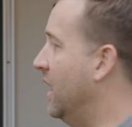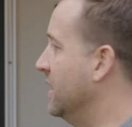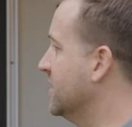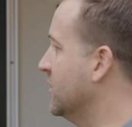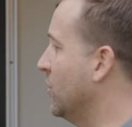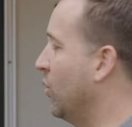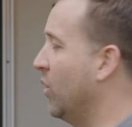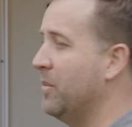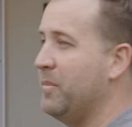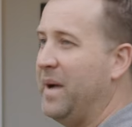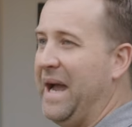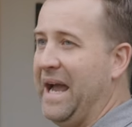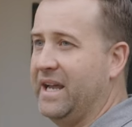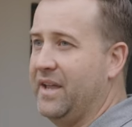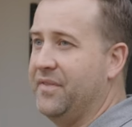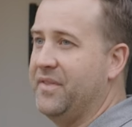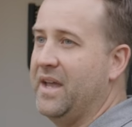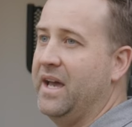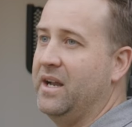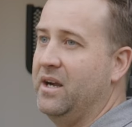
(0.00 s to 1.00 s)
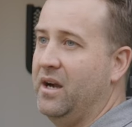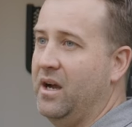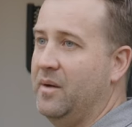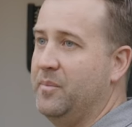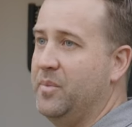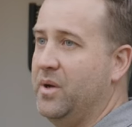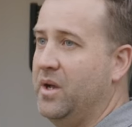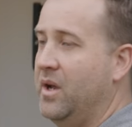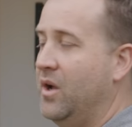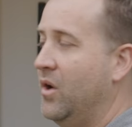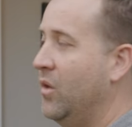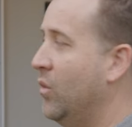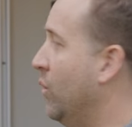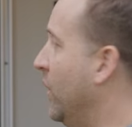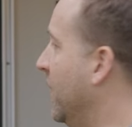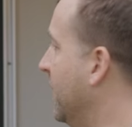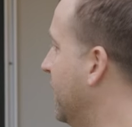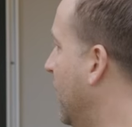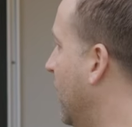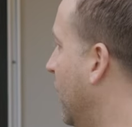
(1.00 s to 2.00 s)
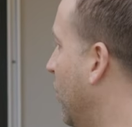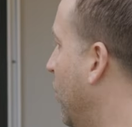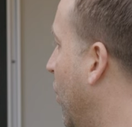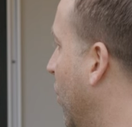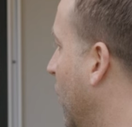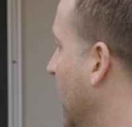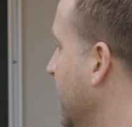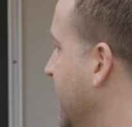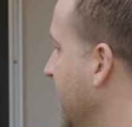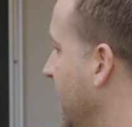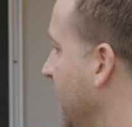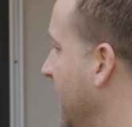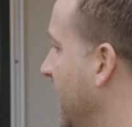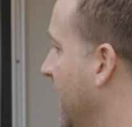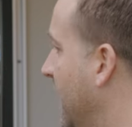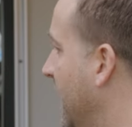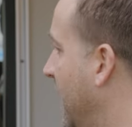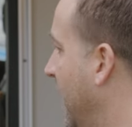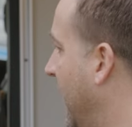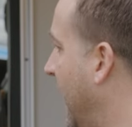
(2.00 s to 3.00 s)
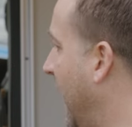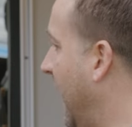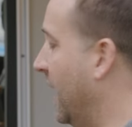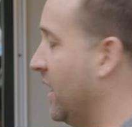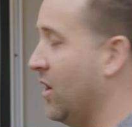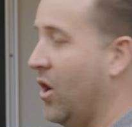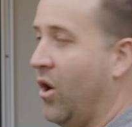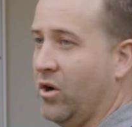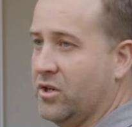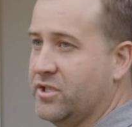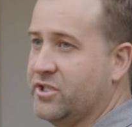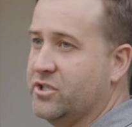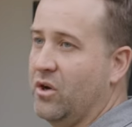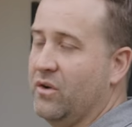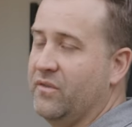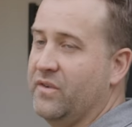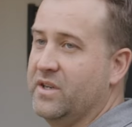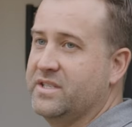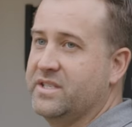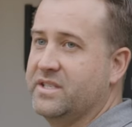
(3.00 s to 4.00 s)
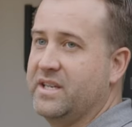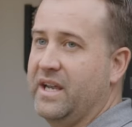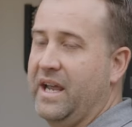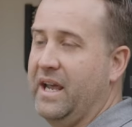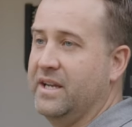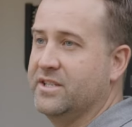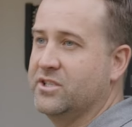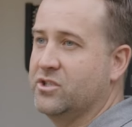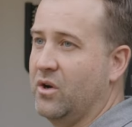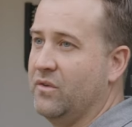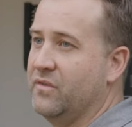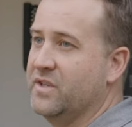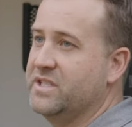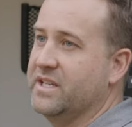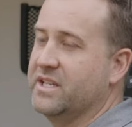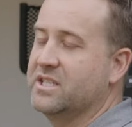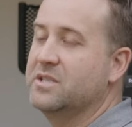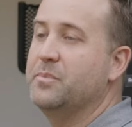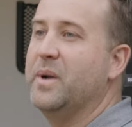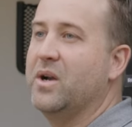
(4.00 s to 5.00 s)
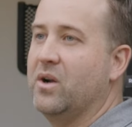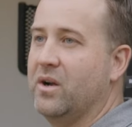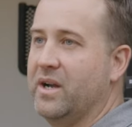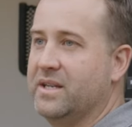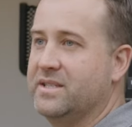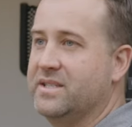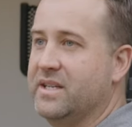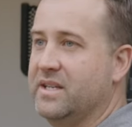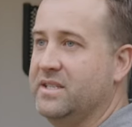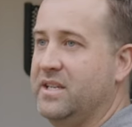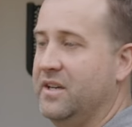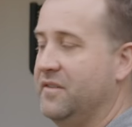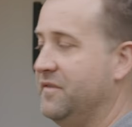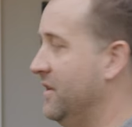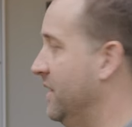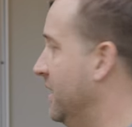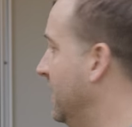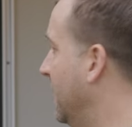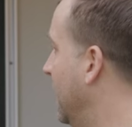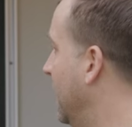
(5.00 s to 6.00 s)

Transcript: So we're backing that up with our warranty and our service and service experience at Tiffin.